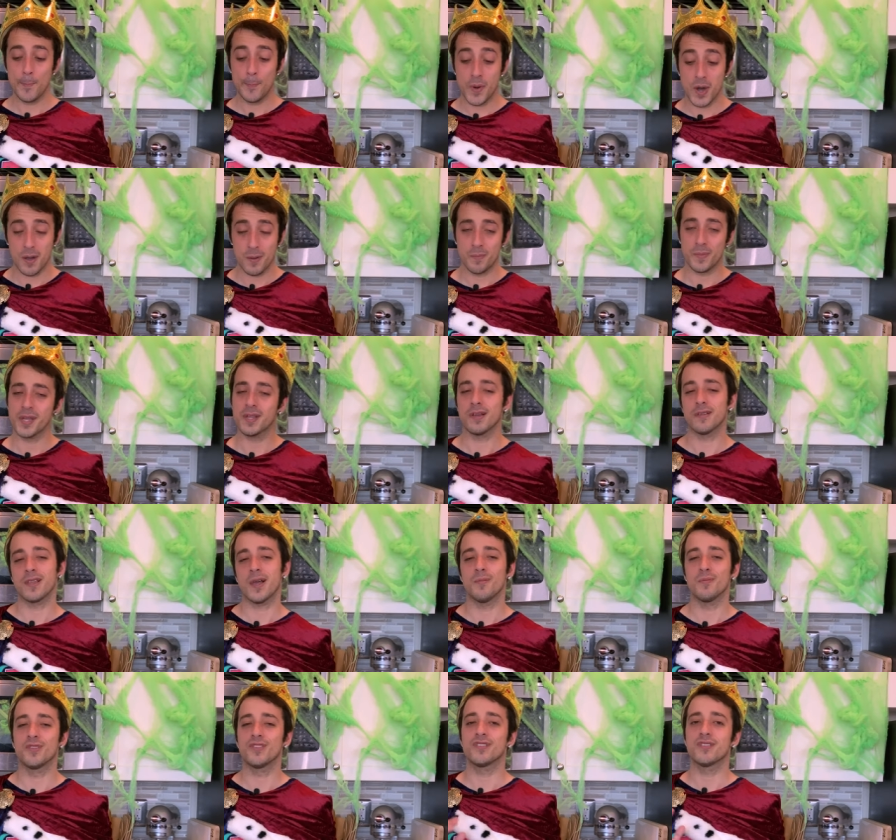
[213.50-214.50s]
But because
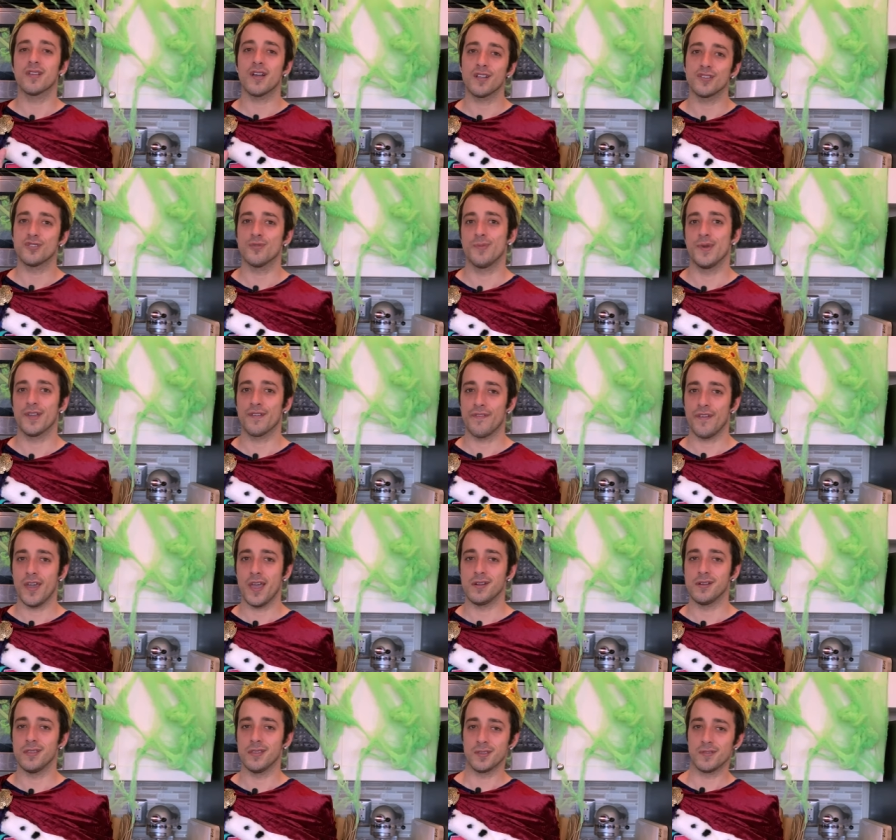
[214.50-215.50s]
I'm such a big
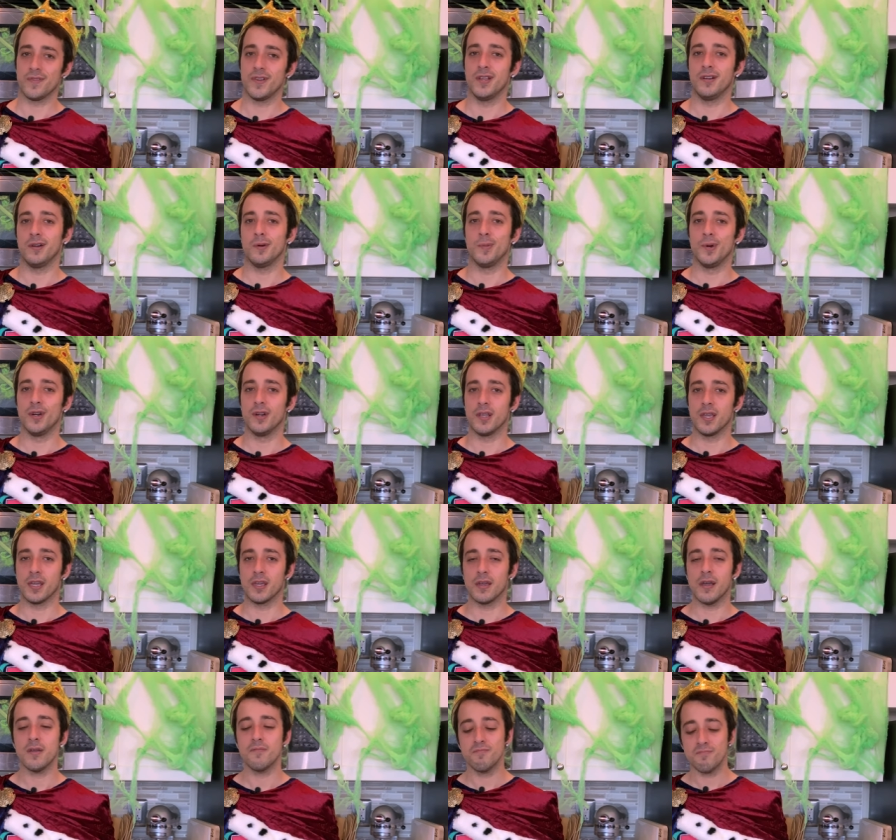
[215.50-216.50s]
fan of this vanilla pudding,
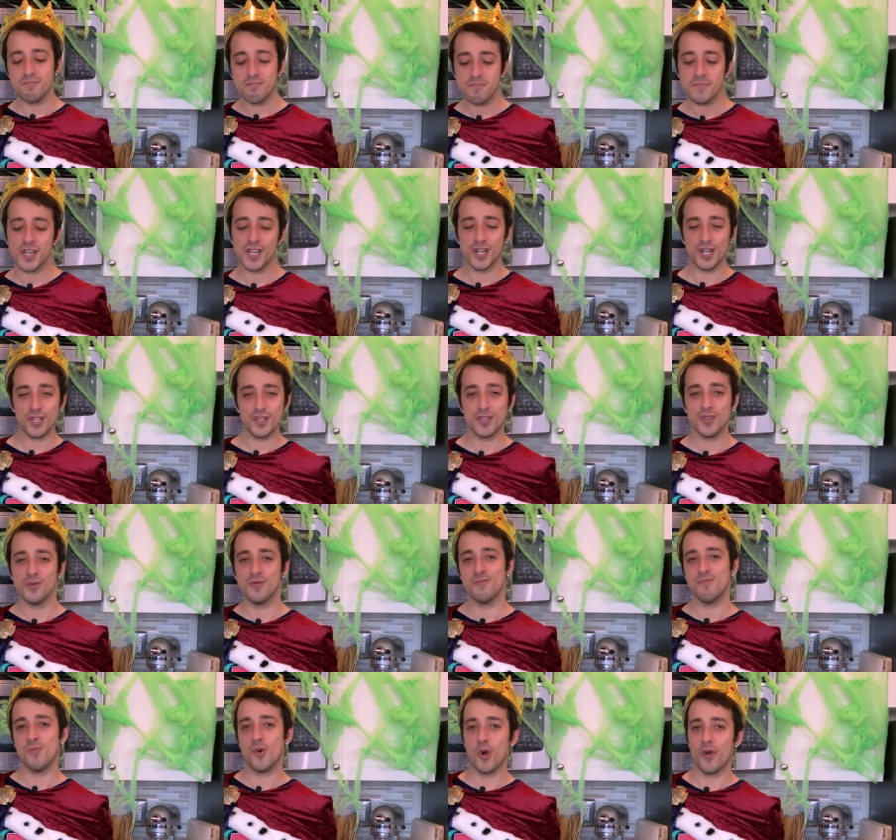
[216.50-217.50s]
I'm gonna do
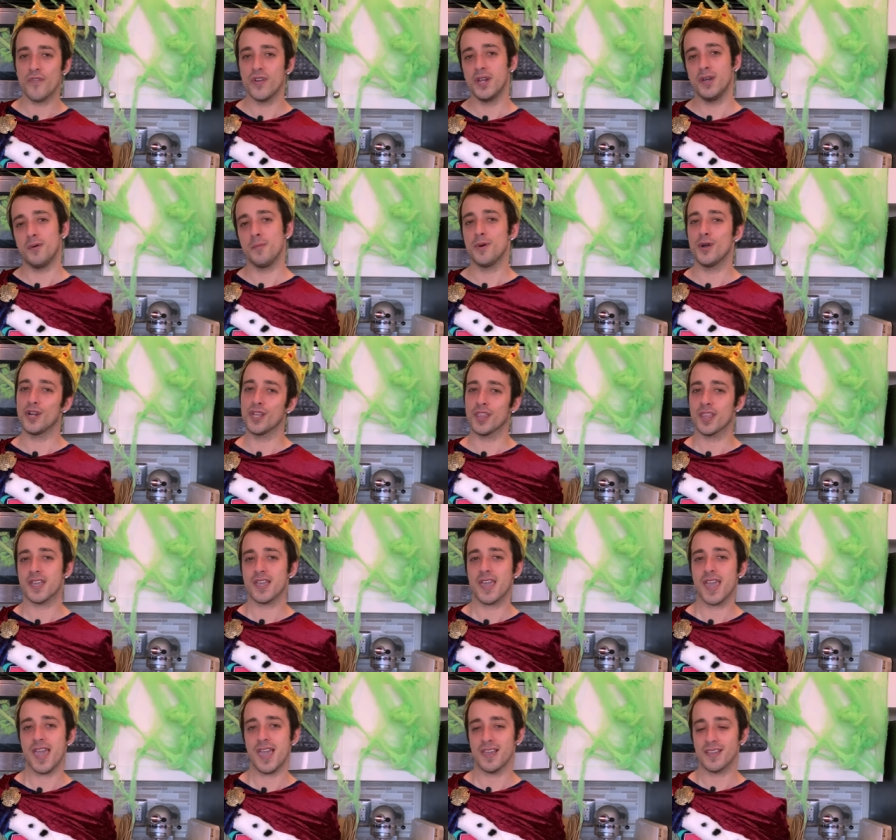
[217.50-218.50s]
more vanilla pudding than
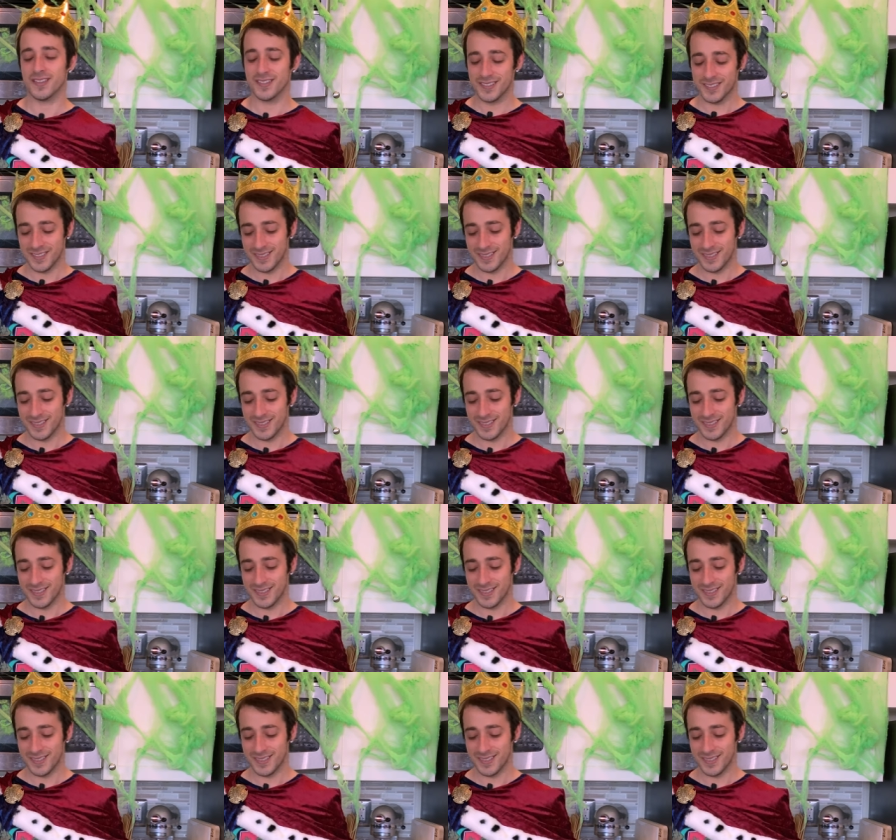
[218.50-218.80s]
cake.